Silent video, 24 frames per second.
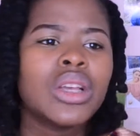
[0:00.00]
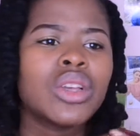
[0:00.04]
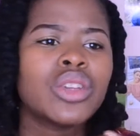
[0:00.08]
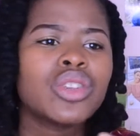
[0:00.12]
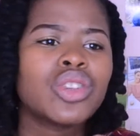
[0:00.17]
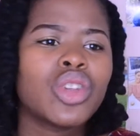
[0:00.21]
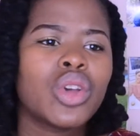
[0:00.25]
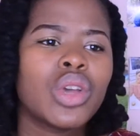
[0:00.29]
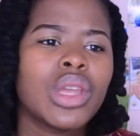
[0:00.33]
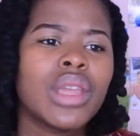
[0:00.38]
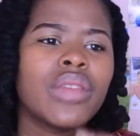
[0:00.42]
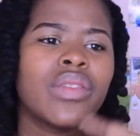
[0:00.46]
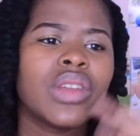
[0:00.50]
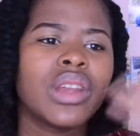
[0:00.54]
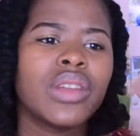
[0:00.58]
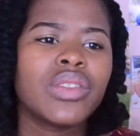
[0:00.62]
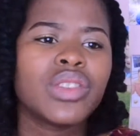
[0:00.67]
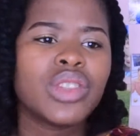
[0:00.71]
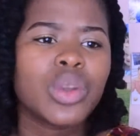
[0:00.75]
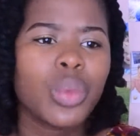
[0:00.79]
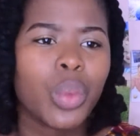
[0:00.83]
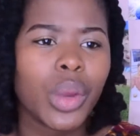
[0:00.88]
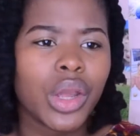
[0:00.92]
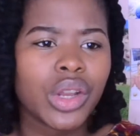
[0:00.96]
So even if
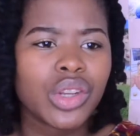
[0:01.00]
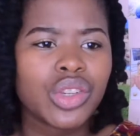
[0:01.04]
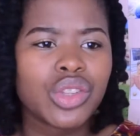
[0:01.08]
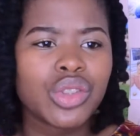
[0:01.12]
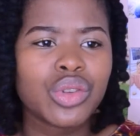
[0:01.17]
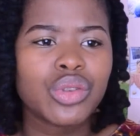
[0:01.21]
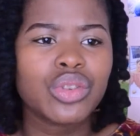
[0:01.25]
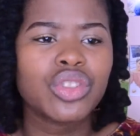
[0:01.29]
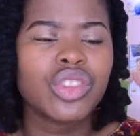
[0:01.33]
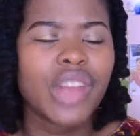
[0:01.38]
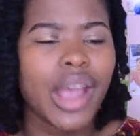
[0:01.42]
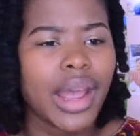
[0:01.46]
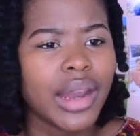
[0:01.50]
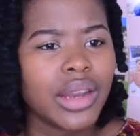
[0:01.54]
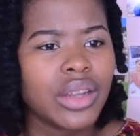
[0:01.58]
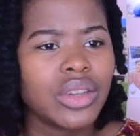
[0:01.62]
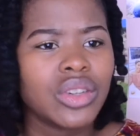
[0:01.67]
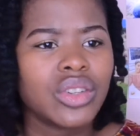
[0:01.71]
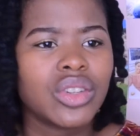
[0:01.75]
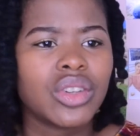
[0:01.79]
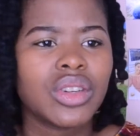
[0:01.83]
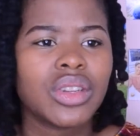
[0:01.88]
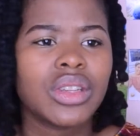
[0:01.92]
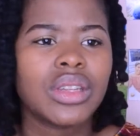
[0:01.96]
she went through
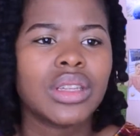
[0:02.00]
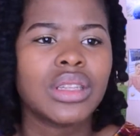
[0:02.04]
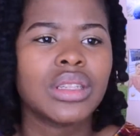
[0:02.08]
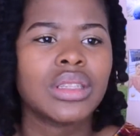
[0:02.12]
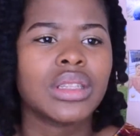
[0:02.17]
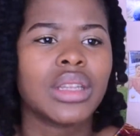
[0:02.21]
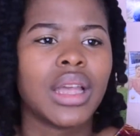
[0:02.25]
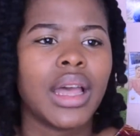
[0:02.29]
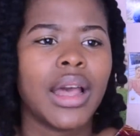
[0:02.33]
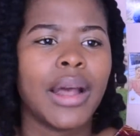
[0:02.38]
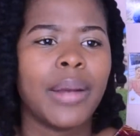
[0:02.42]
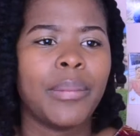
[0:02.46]
challenges